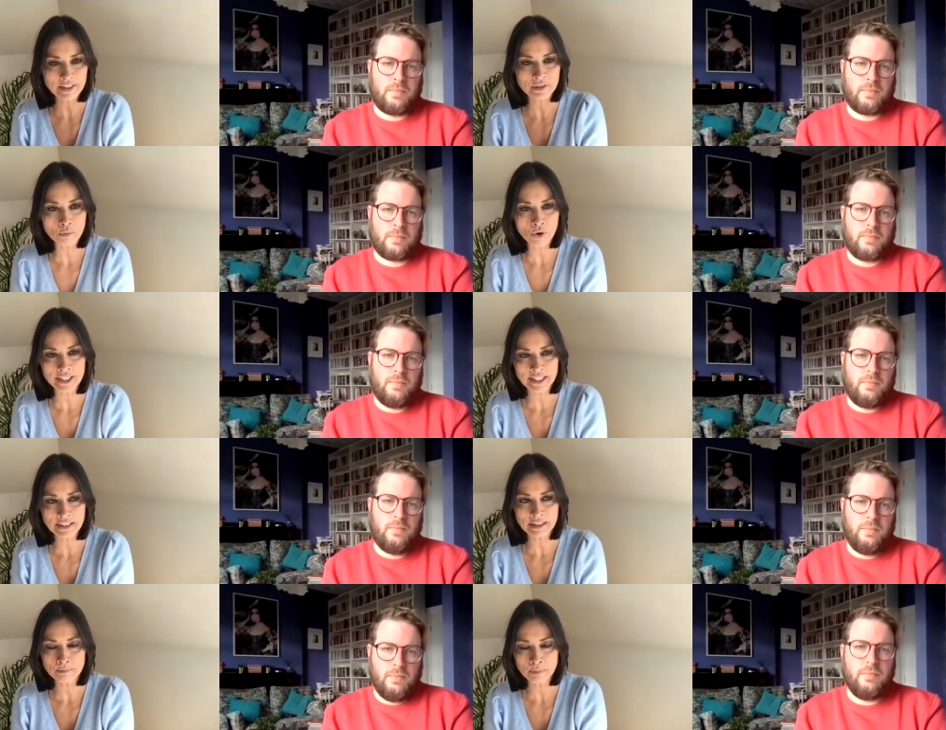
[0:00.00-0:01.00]
Speaker 1: what is, is
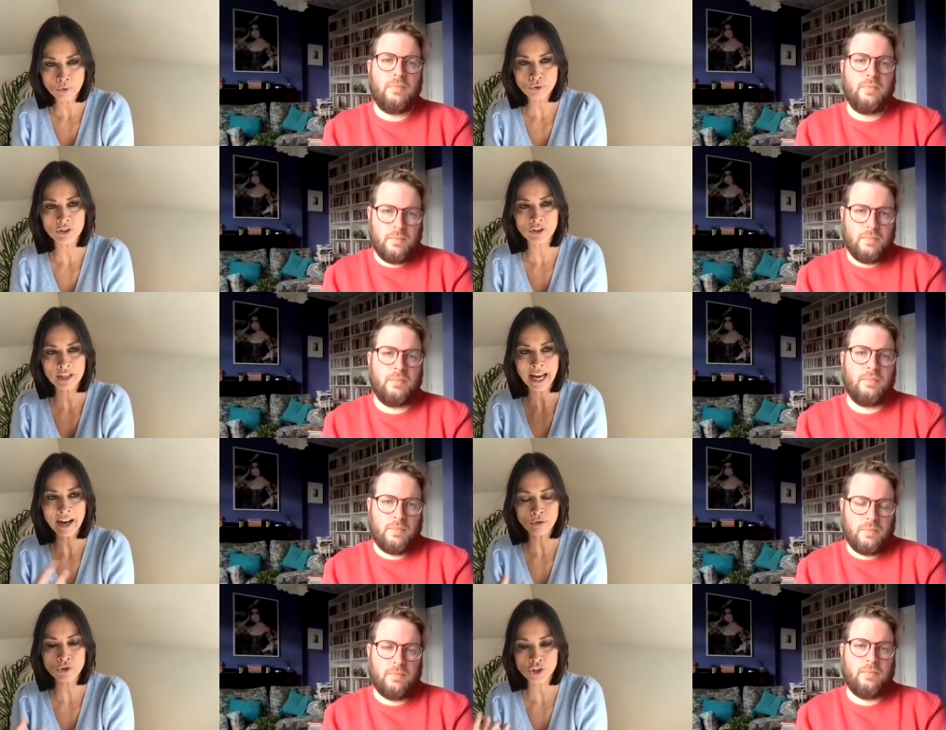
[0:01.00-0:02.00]
important and
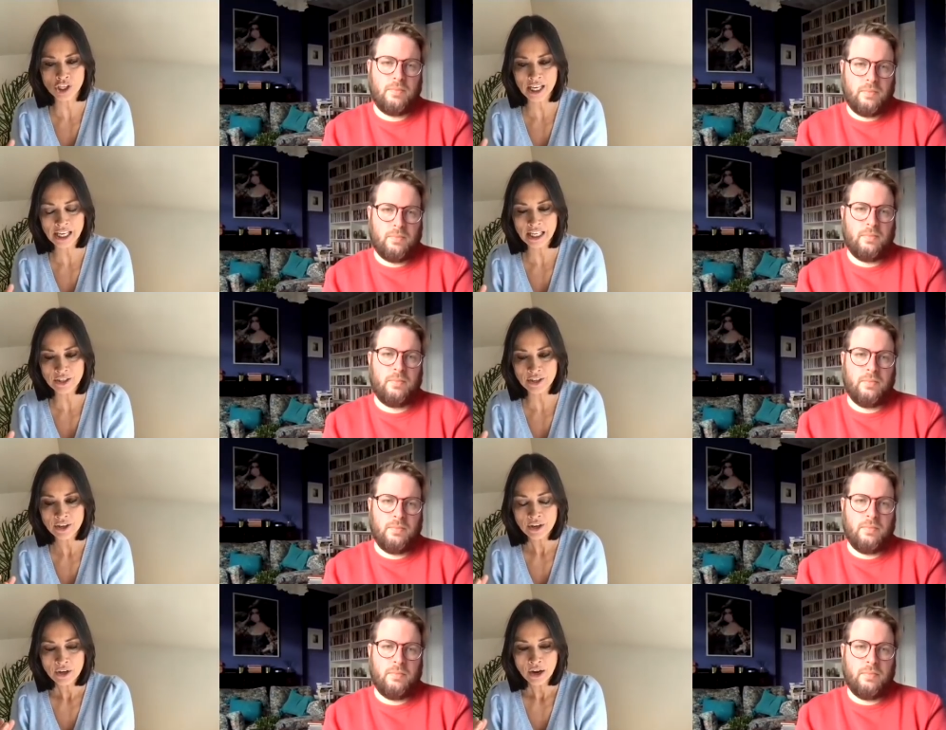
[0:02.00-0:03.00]
how she'd
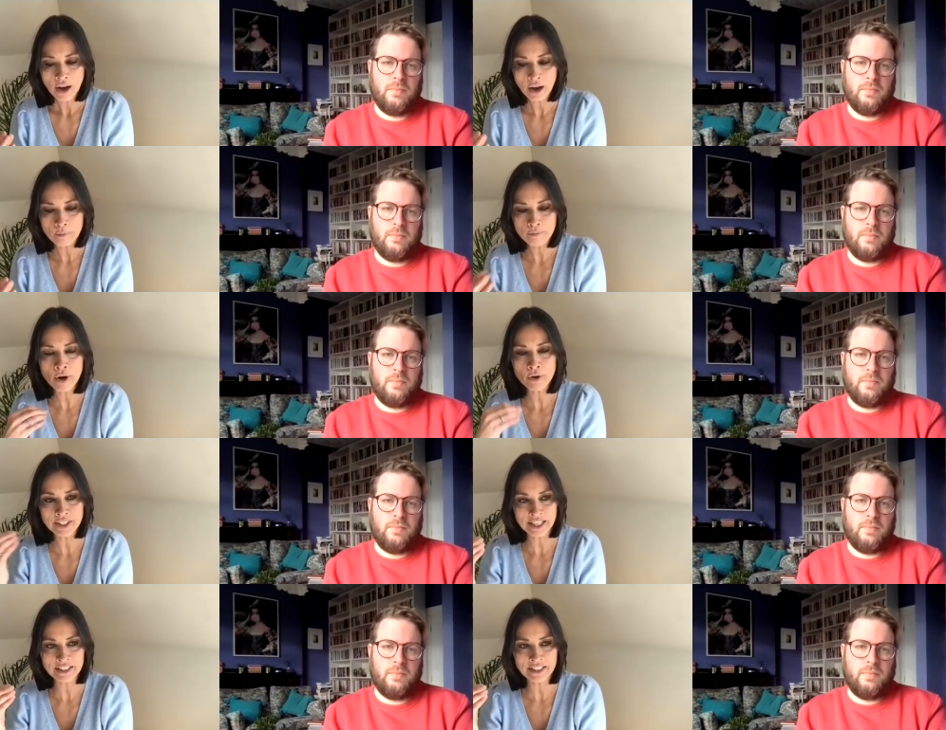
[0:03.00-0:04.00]
um,
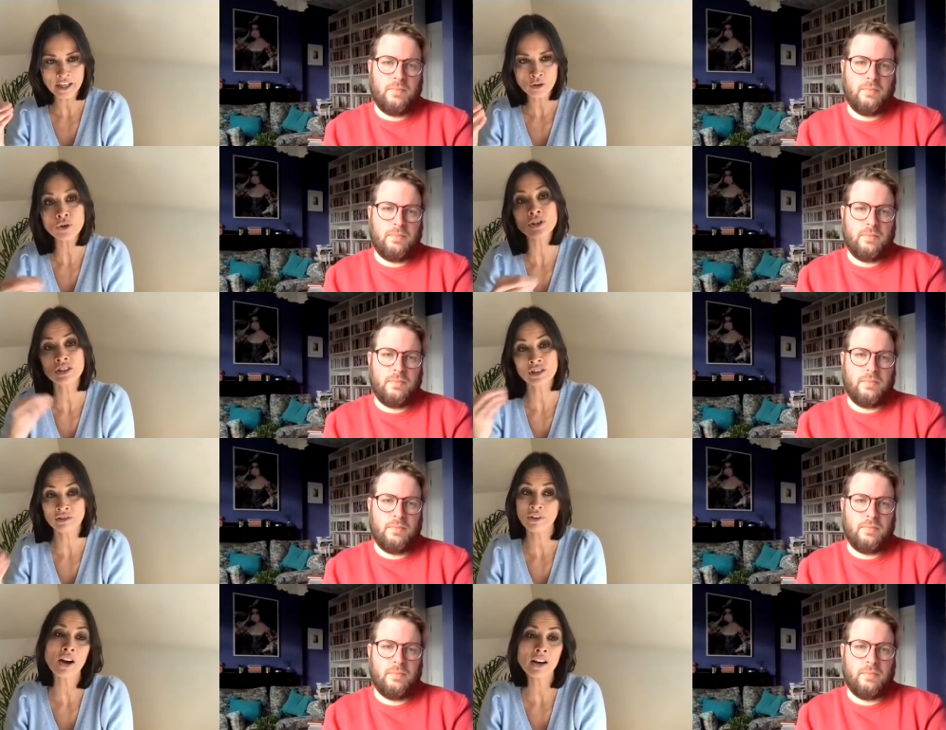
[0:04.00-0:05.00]
processed it in order to
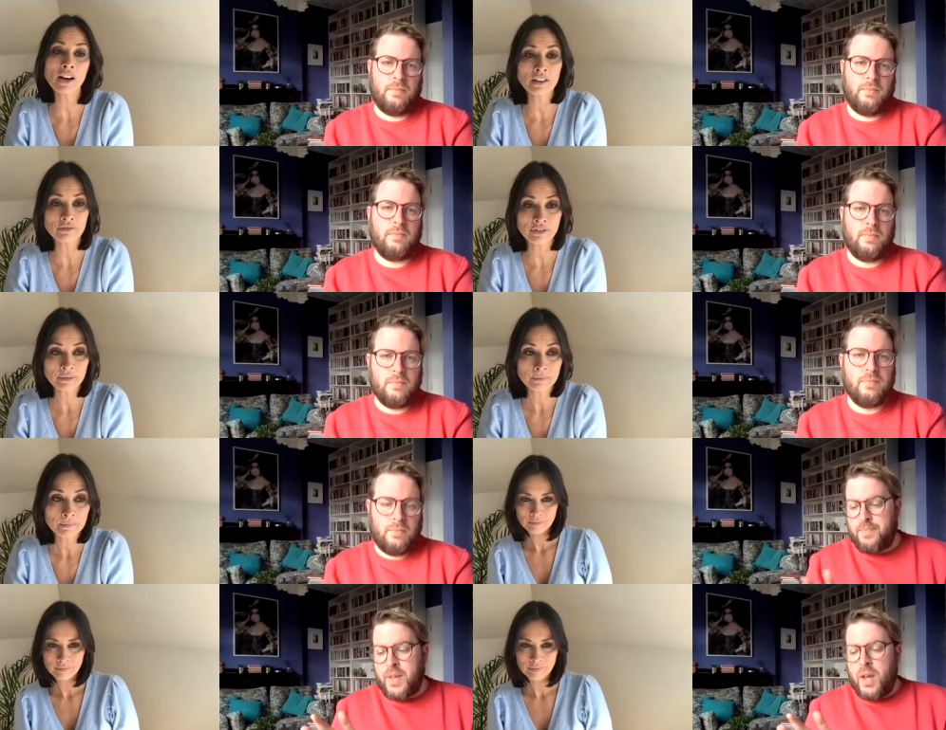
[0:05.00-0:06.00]
survive.
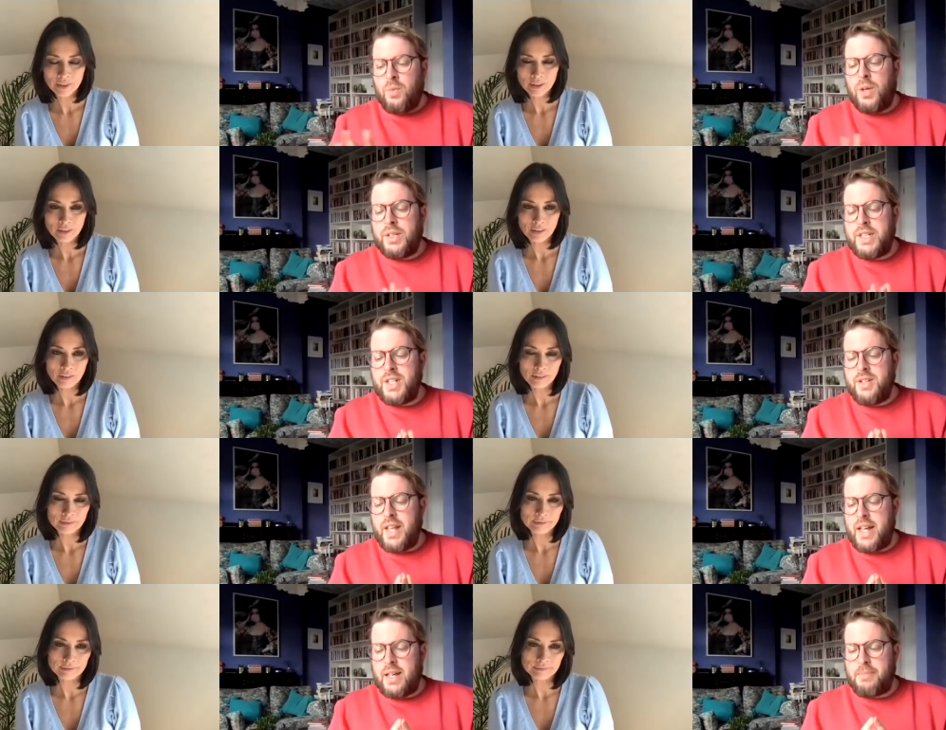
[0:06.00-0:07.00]
Speaker 2: What did you
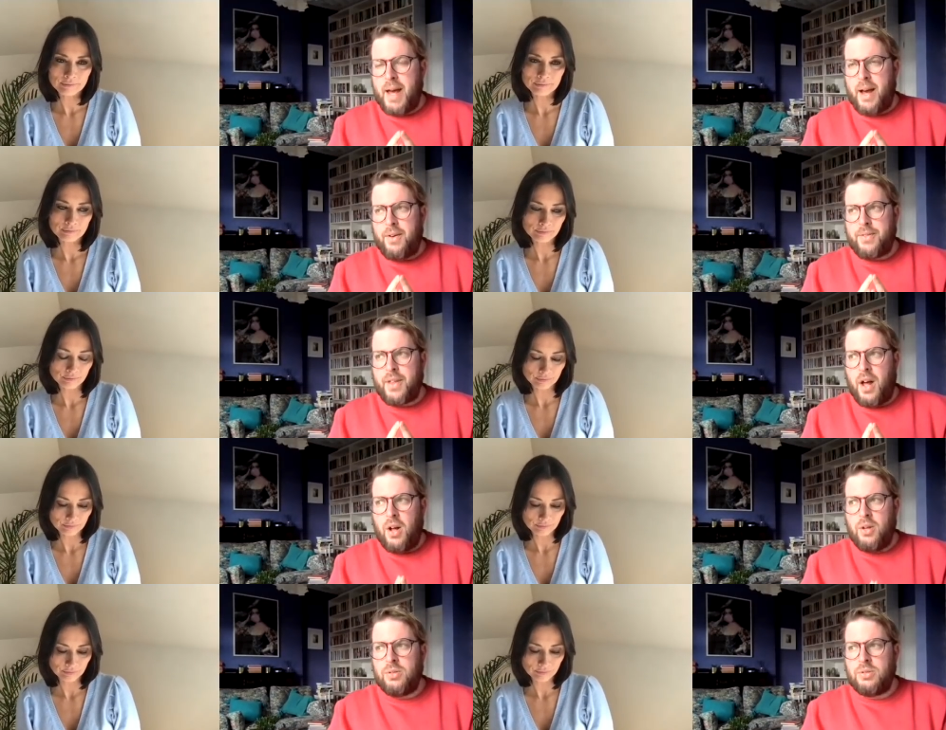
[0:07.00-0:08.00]
think about the
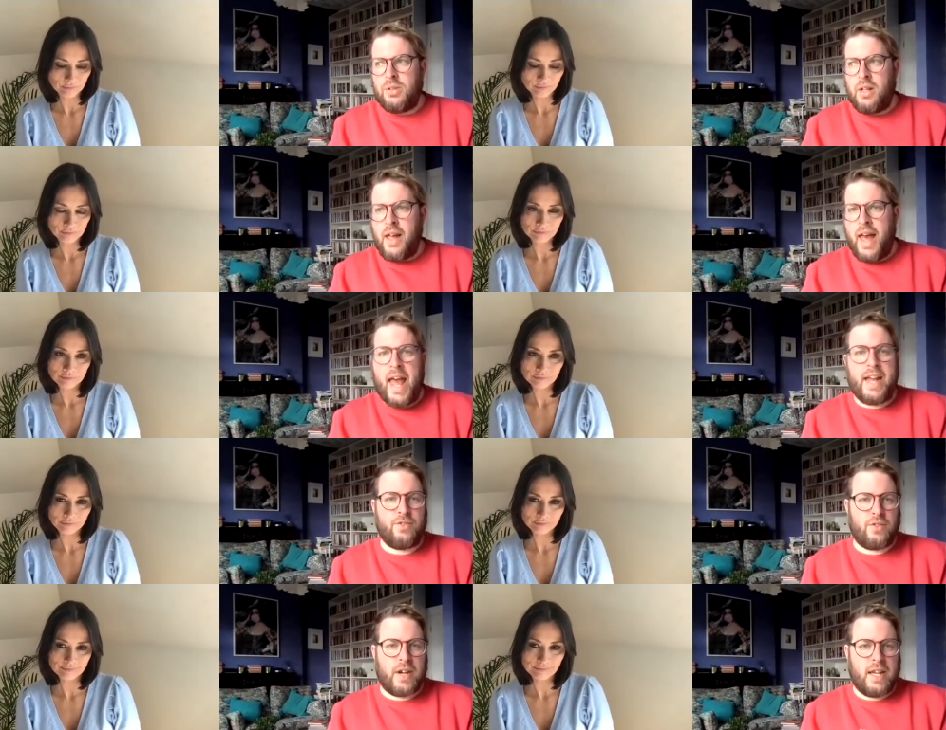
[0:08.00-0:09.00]
whole
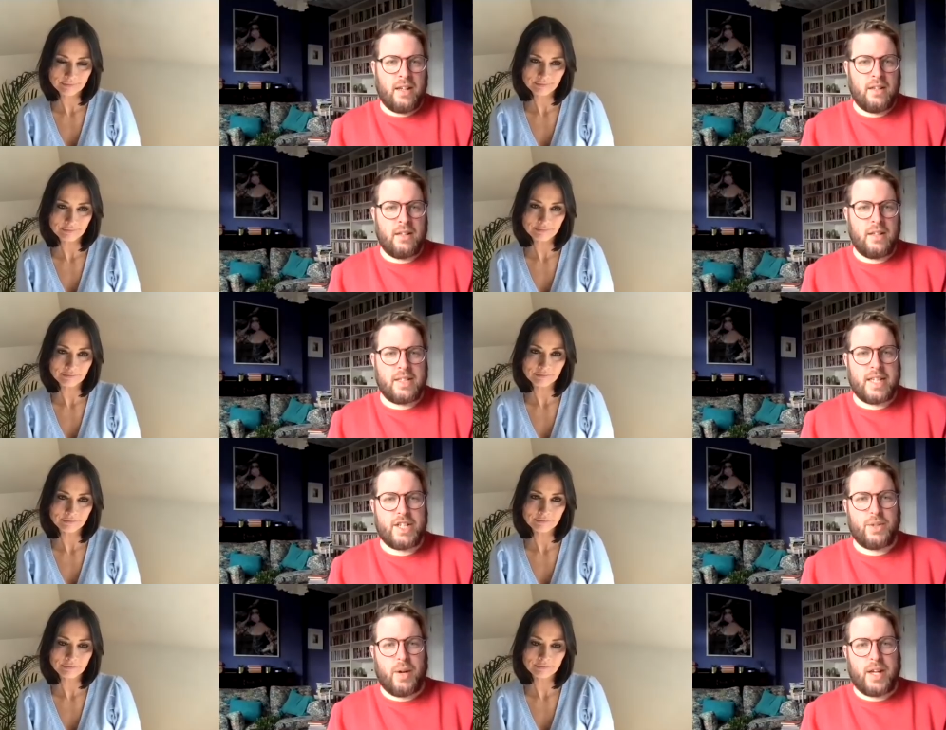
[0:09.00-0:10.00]
Henry
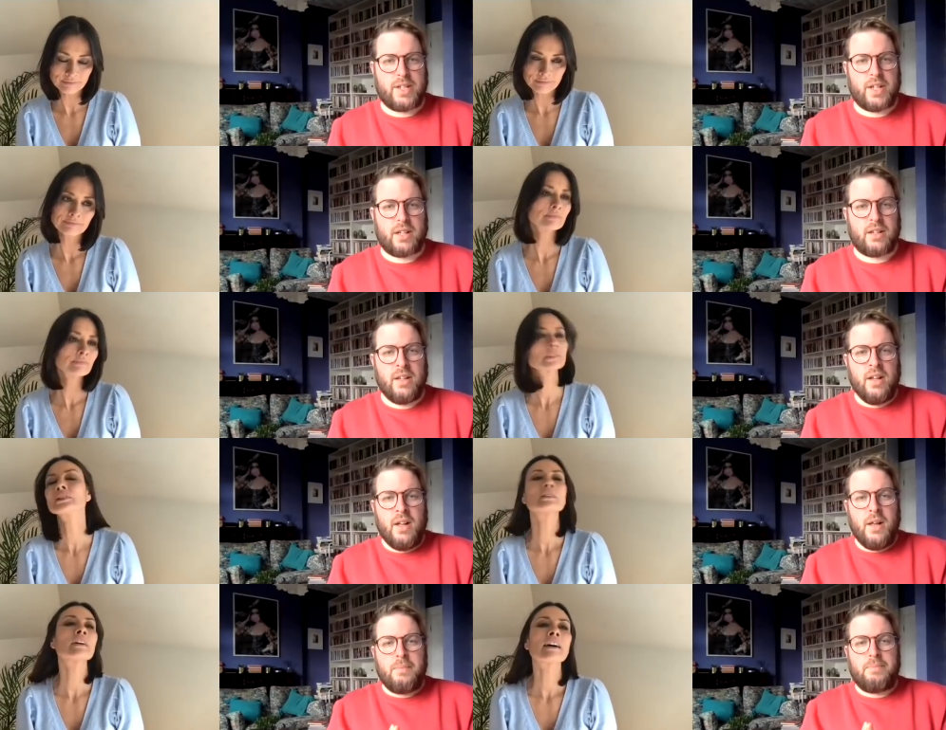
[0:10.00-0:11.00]
situation?
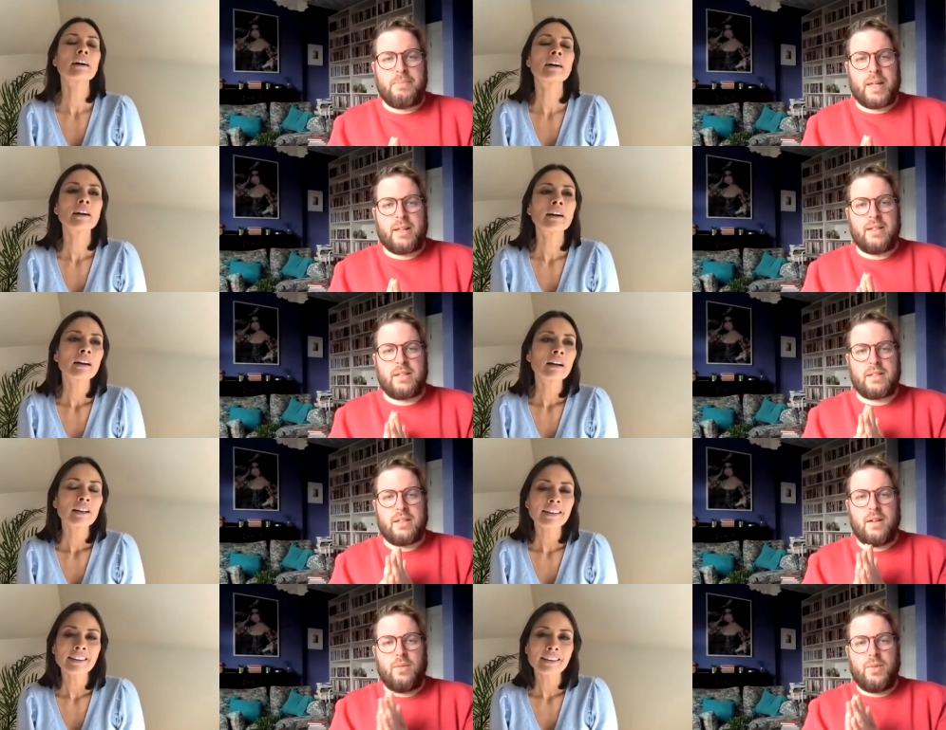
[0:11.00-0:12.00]
Because we